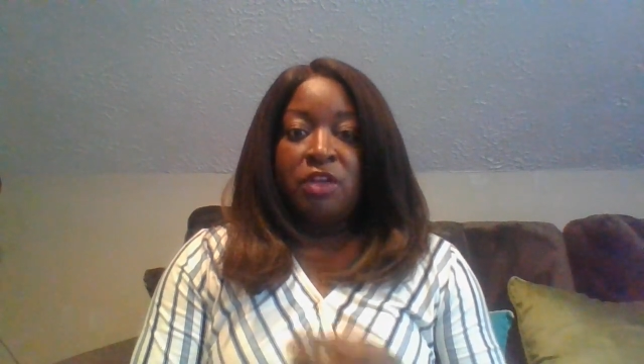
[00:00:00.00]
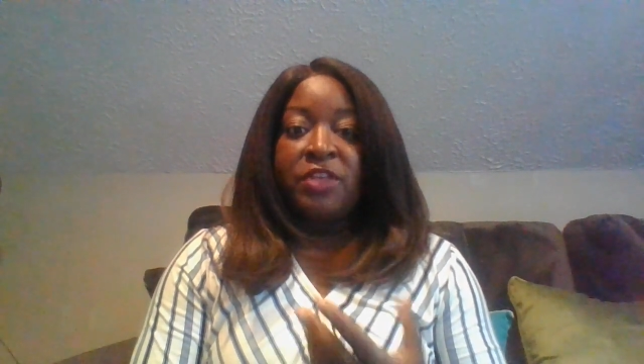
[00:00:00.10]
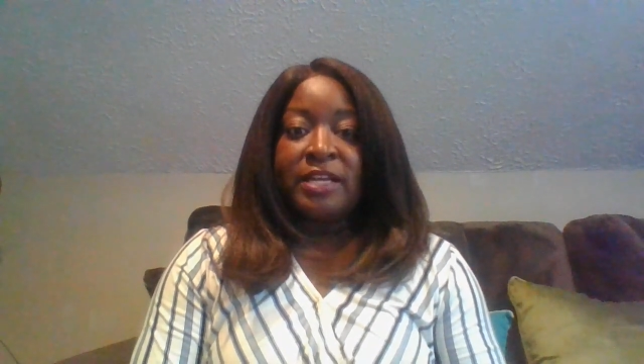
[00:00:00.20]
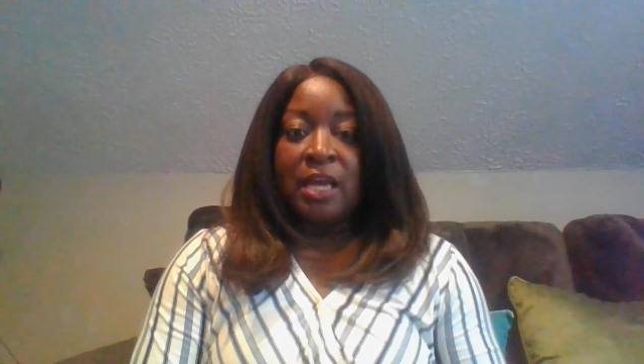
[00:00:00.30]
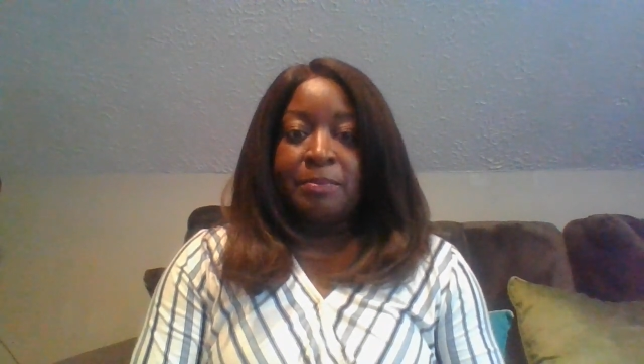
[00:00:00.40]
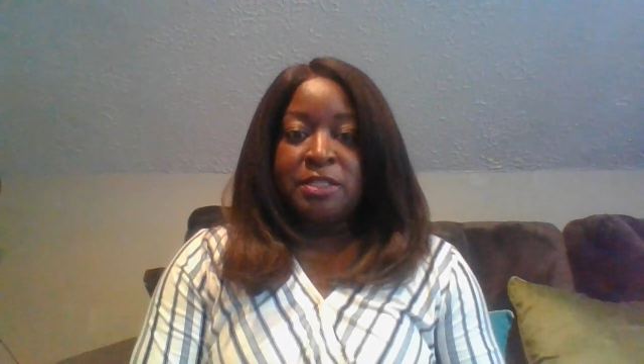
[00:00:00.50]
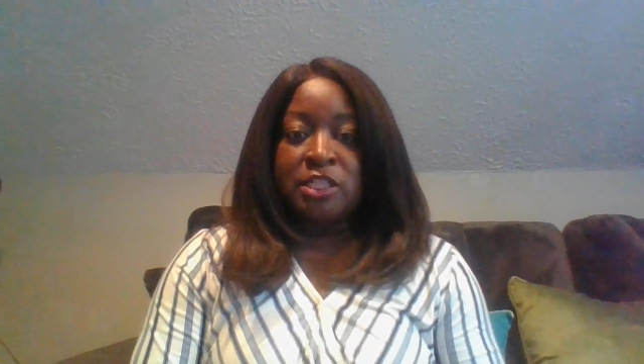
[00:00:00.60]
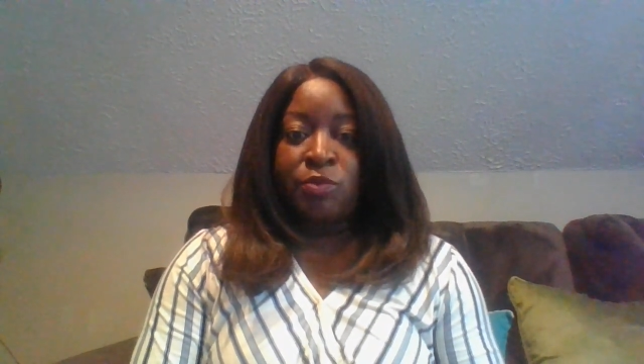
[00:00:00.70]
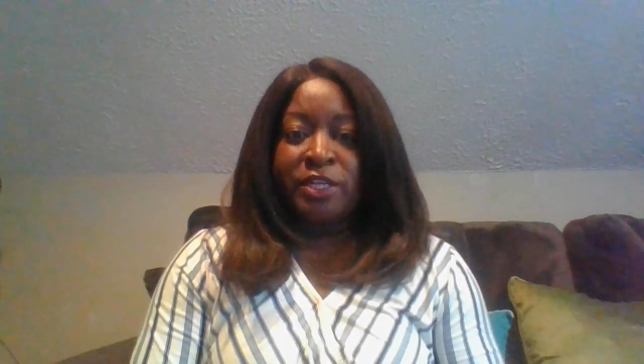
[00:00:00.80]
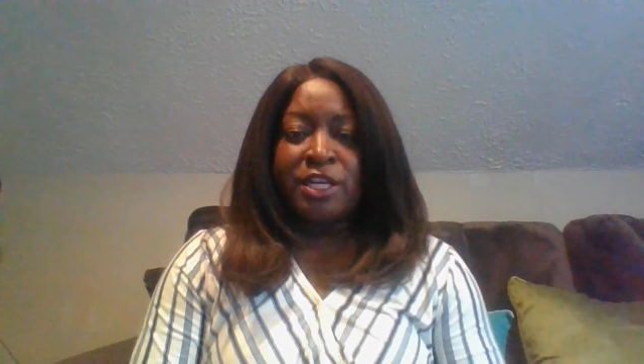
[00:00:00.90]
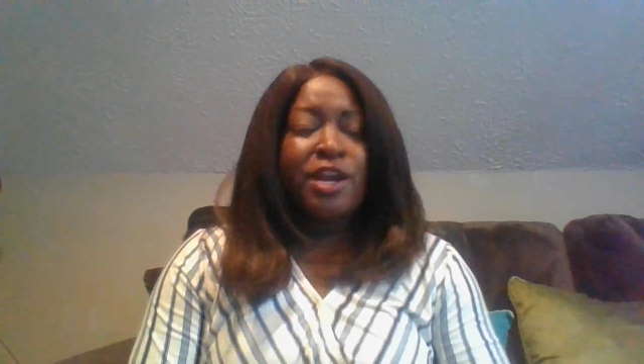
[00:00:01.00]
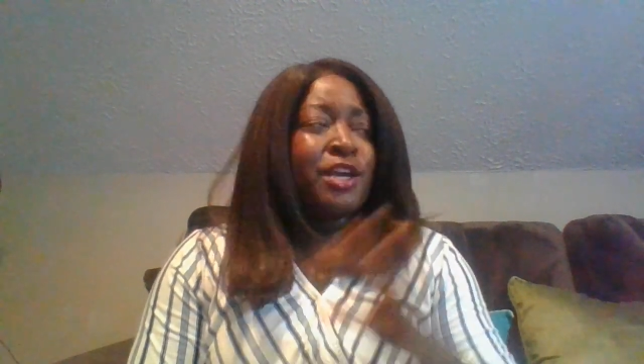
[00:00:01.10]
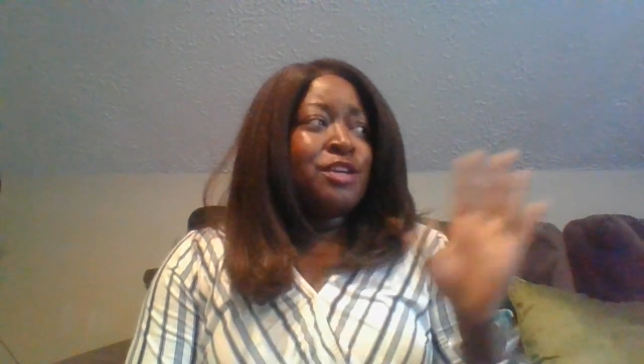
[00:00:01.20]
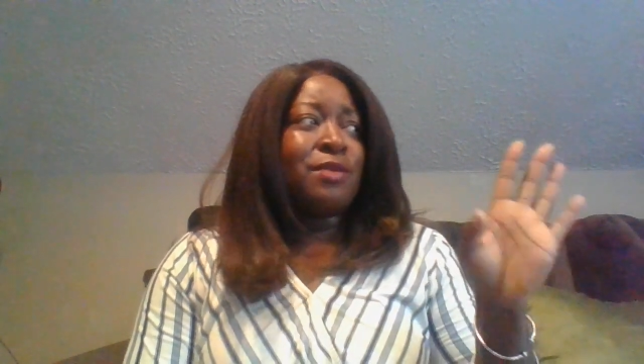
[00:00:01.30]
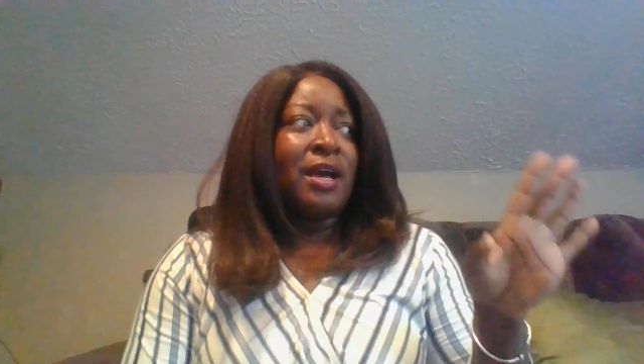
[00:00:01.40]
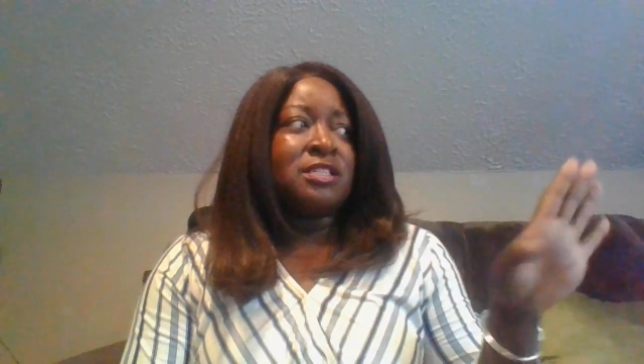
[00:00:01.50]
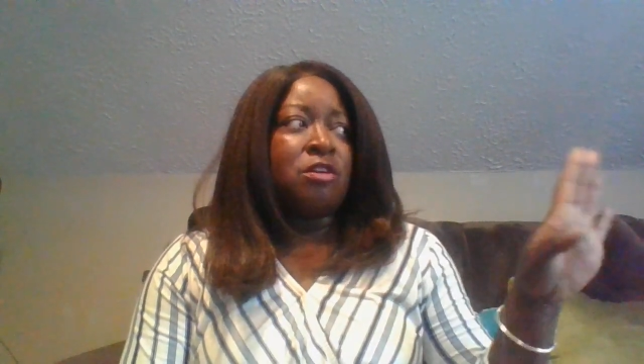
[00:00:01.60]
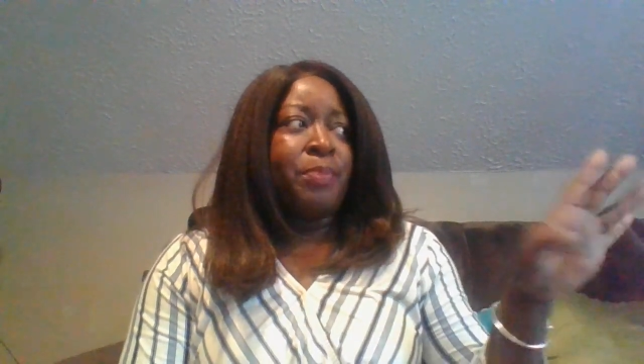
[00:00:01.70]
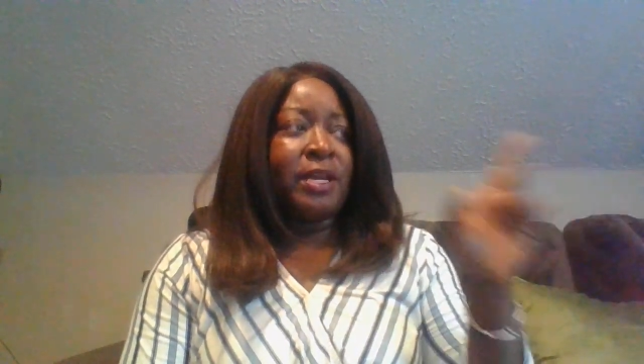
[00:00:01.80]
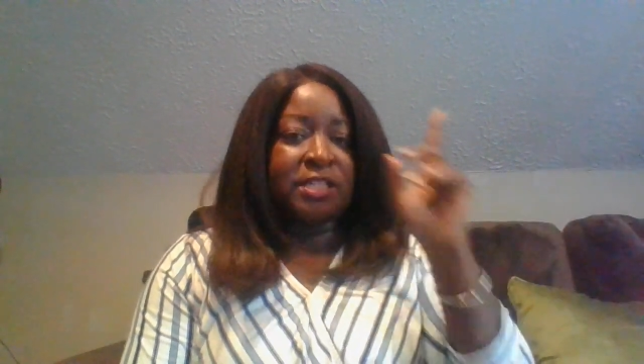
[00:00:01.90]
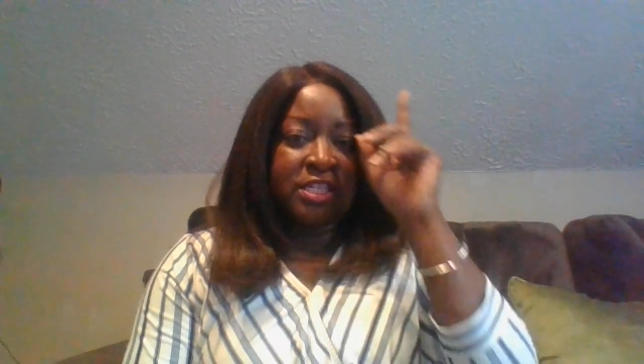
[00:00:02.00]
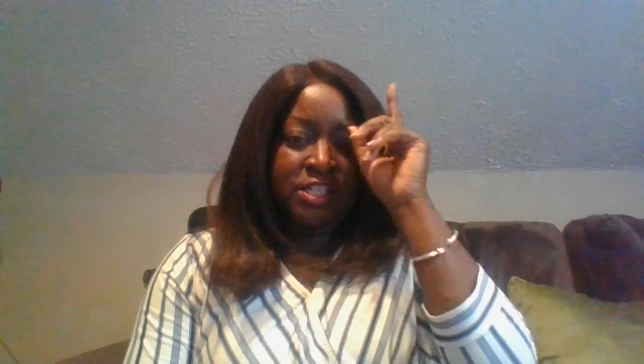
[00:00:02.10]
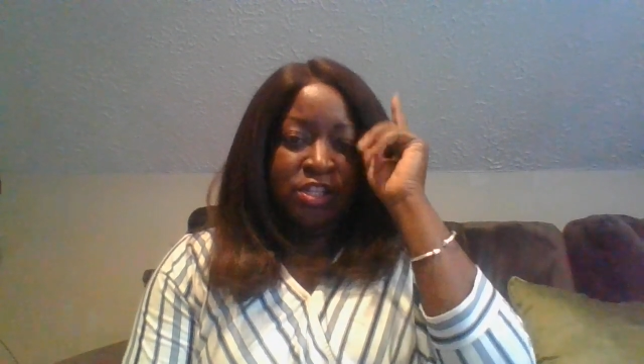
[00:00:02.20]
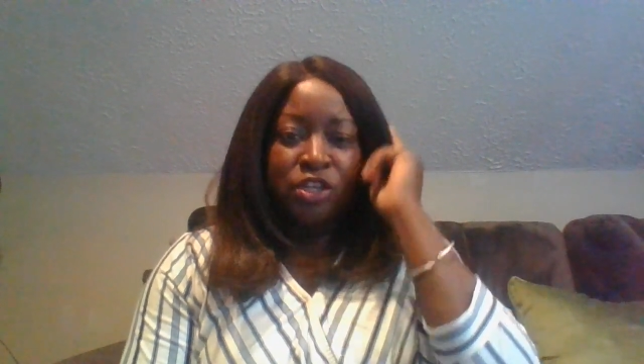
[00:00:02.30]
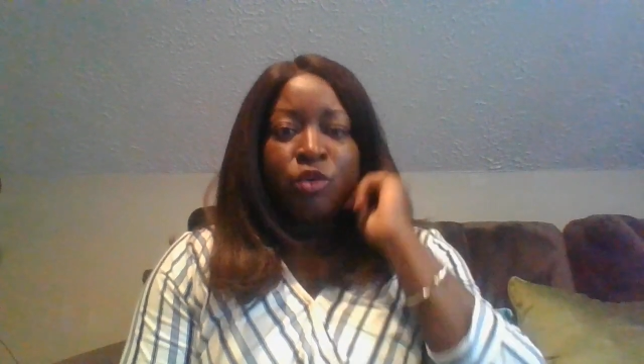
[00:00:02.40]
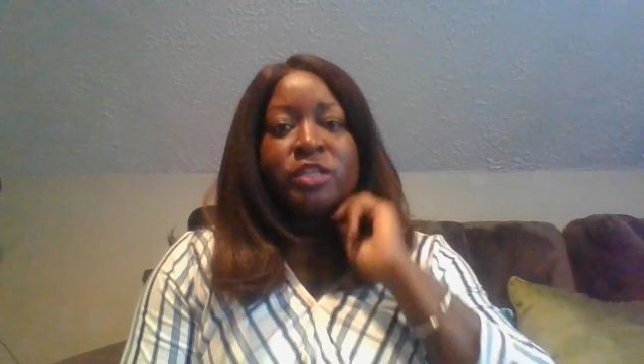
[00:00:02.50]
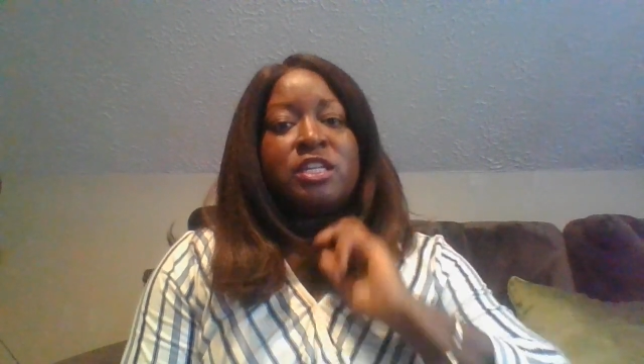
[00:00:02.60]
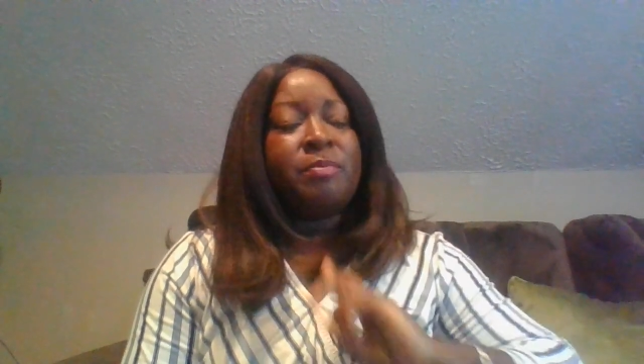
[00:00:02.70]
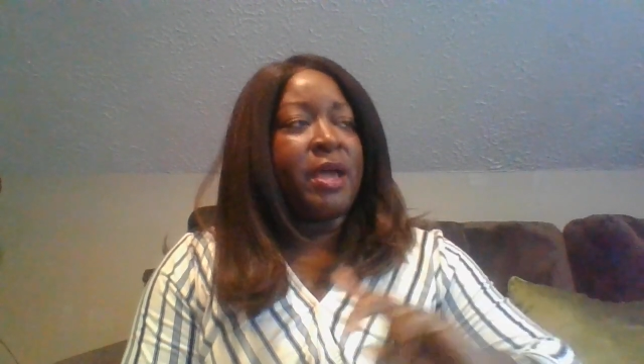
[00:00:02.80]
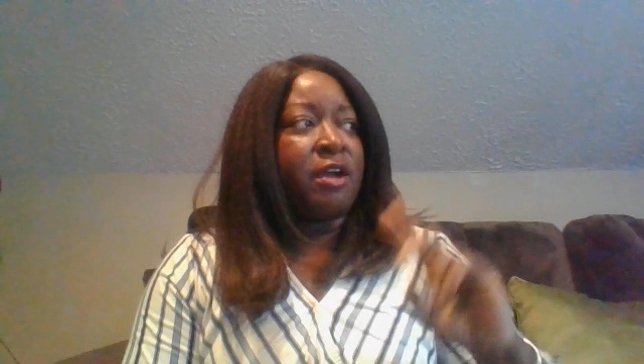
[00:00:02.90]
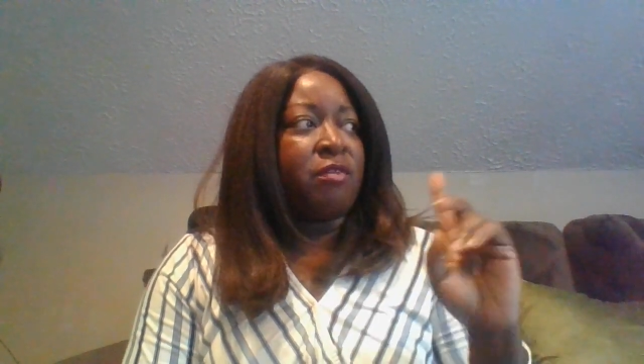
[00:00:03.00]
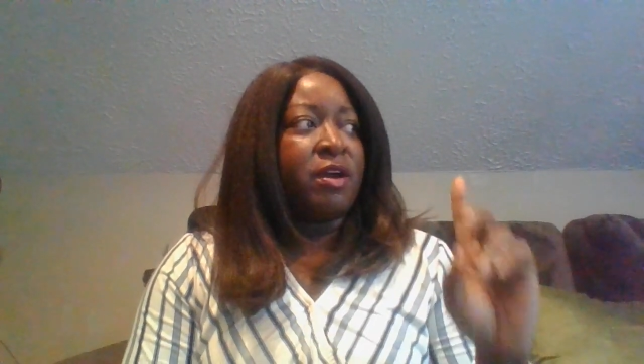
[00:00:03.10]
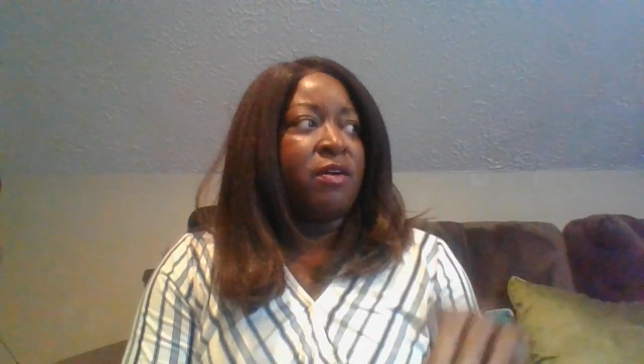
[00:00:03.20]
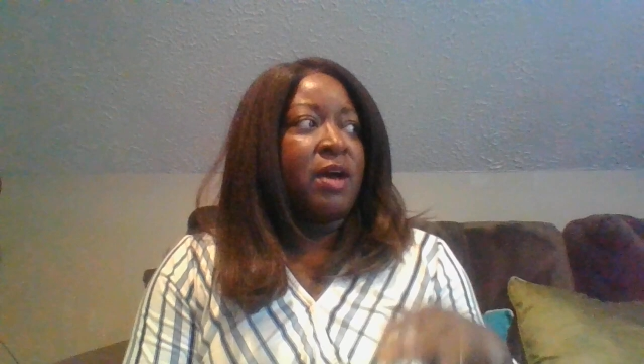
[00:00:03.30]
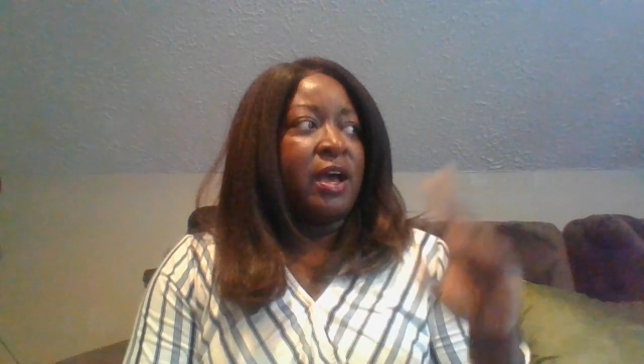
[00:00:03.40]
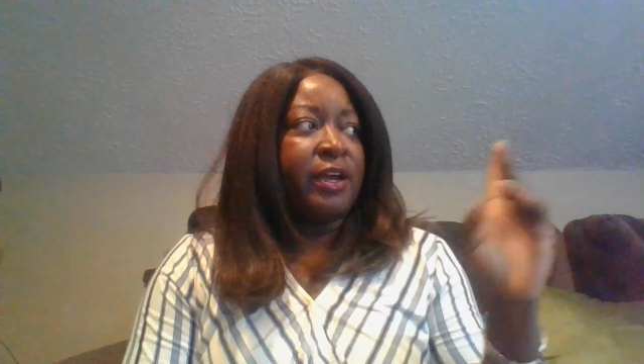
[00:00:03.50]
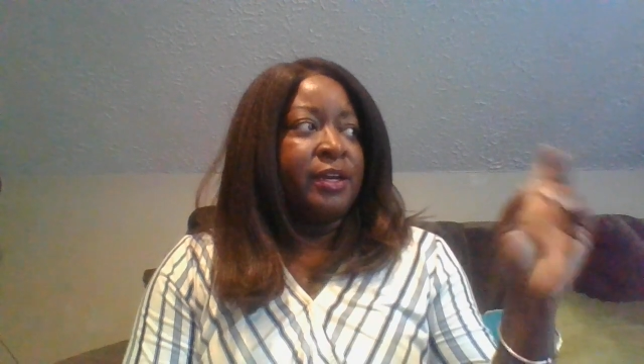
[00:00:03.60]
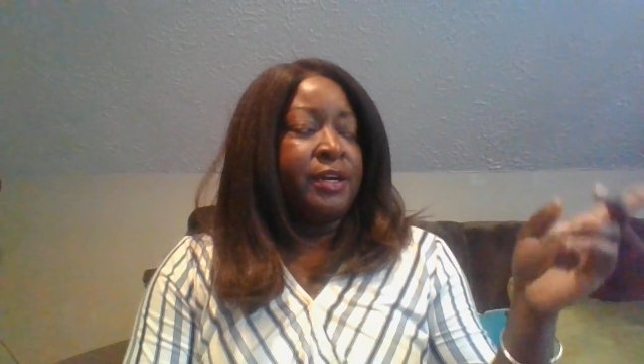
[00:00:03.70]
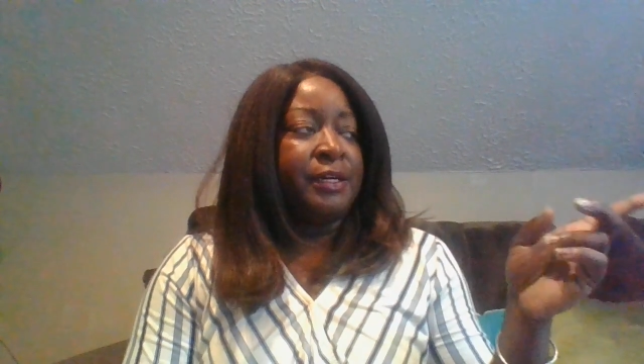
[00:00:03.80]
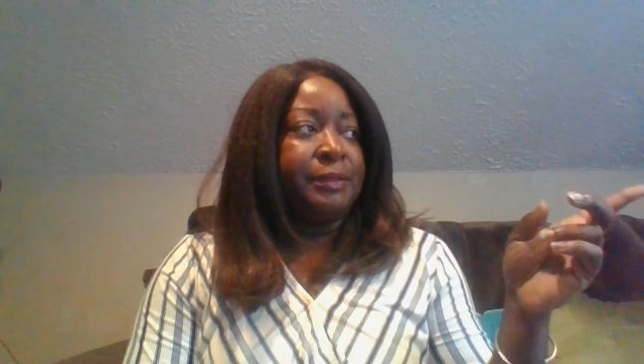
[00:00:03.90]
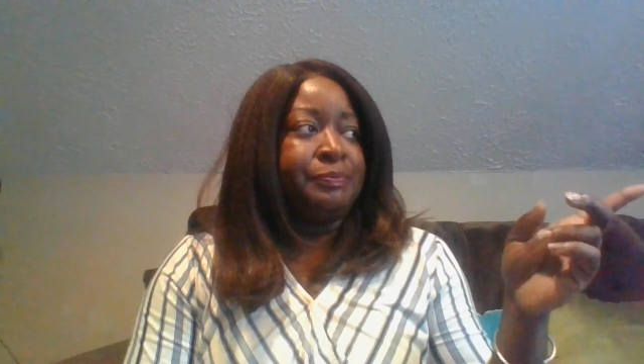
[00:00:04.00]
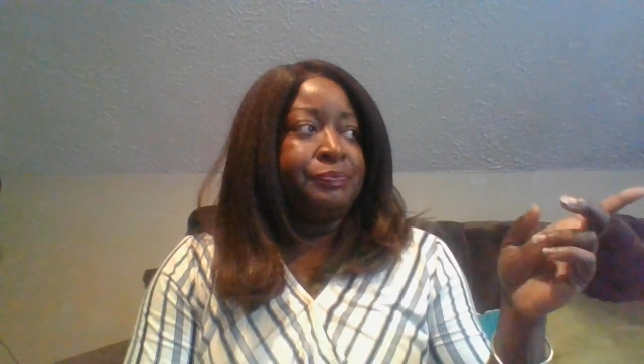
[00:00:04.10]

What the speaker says: that type of situation. You guys don't pay attention to the noise in the background. I'm